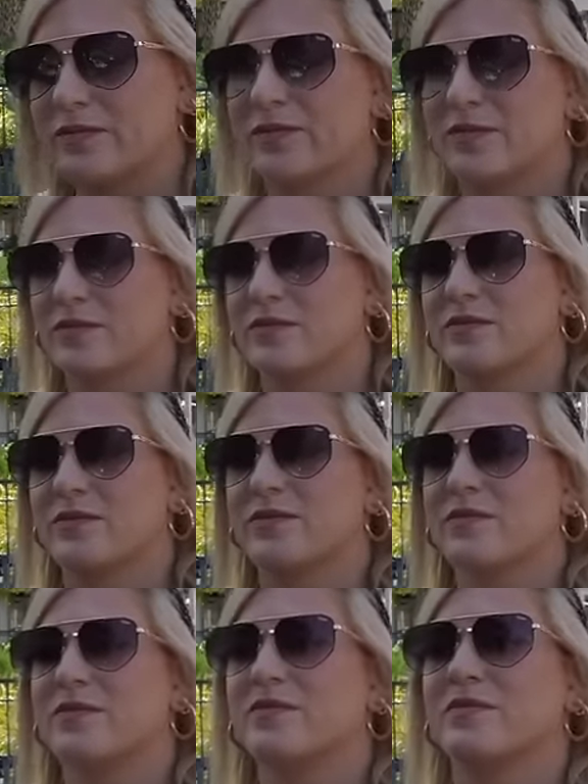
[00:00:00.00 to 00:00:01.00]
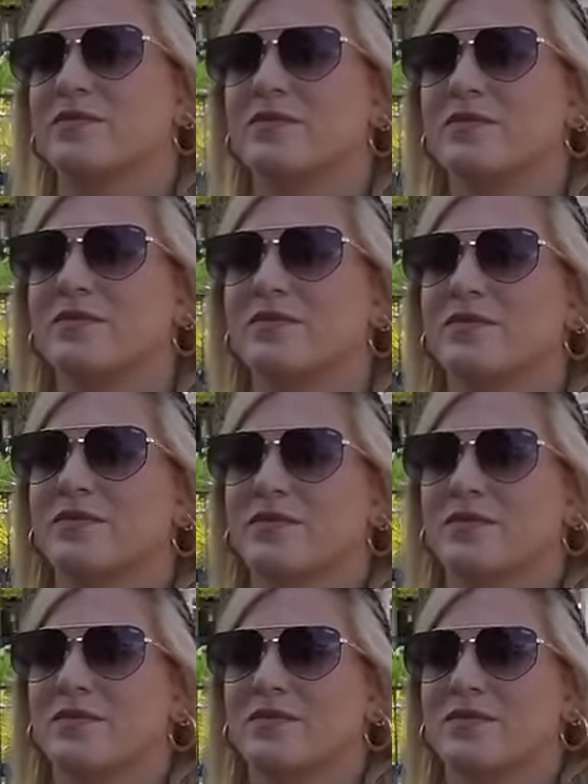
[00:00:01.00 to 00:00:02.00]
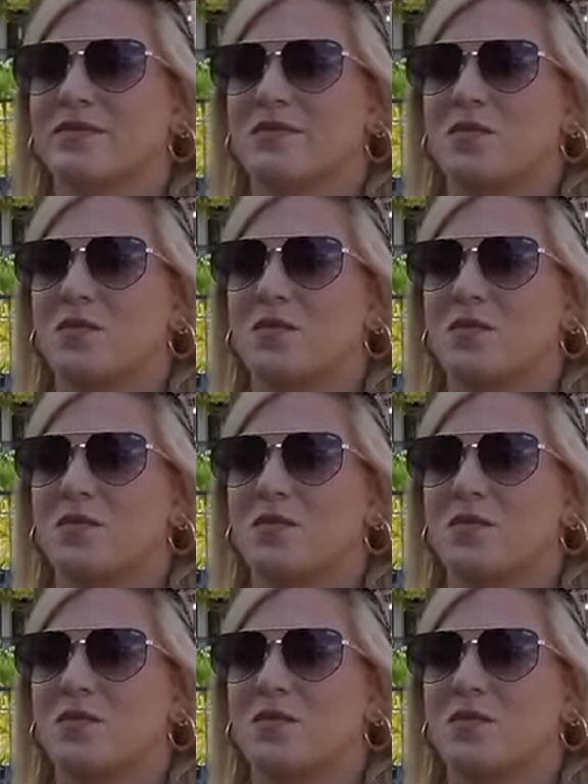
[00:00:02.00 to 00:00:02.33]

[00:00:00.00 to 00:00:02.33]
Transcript: This person isn't speaking.